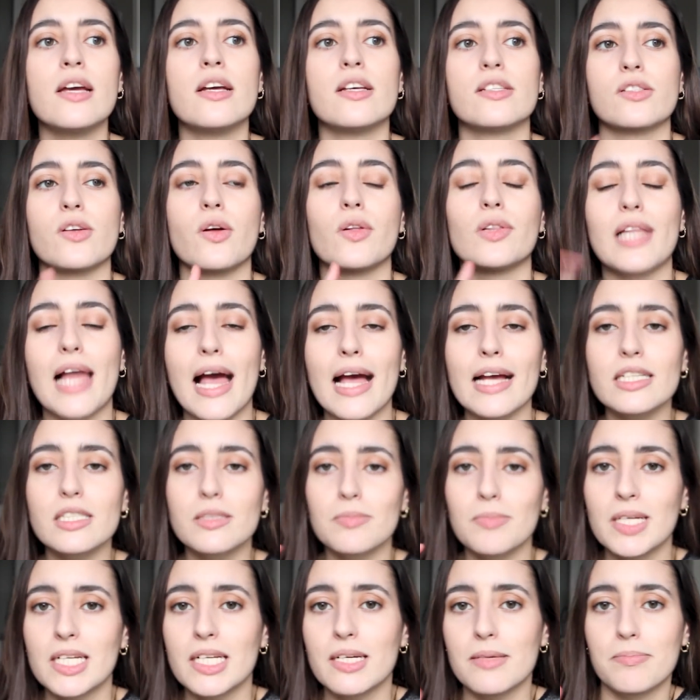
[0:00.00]
So last
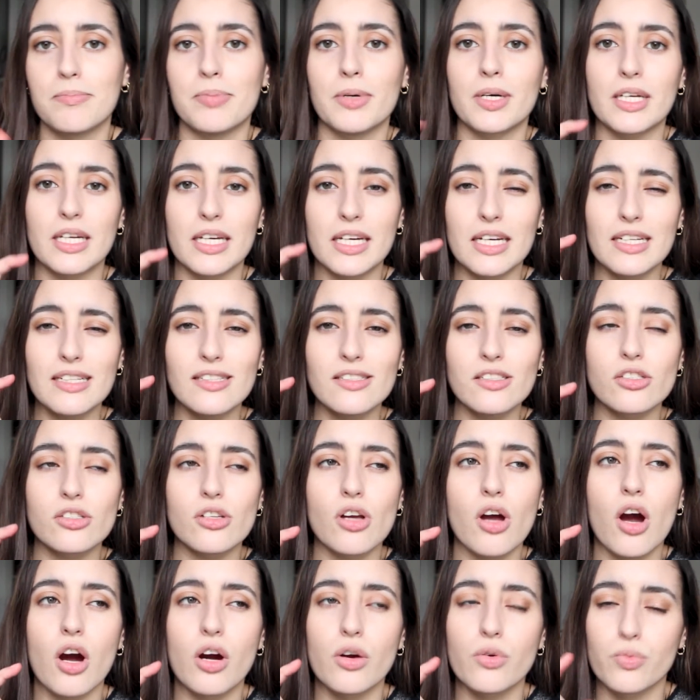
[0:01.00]
minute bookings
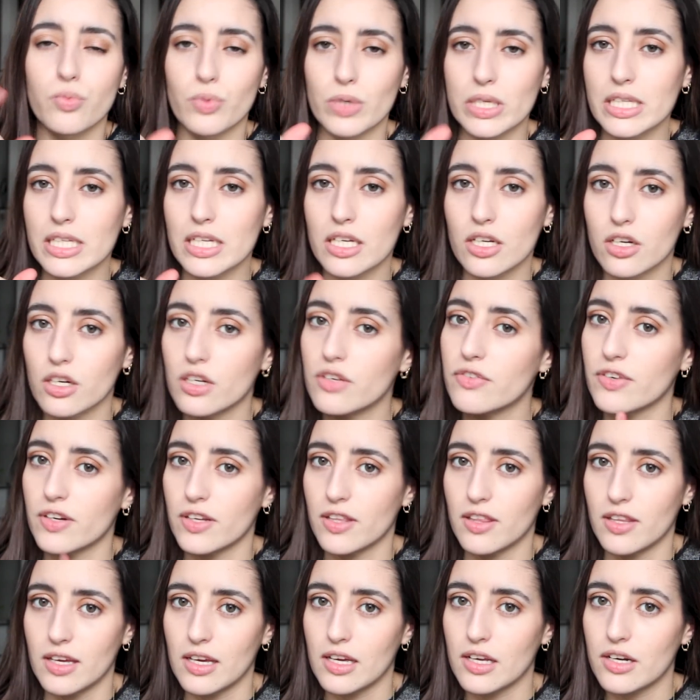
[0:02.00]
are really good for
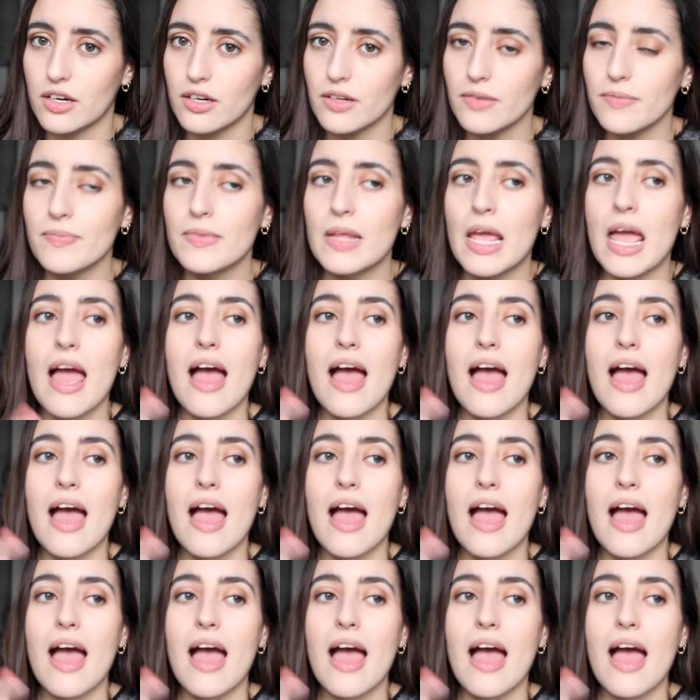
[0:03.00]
theater.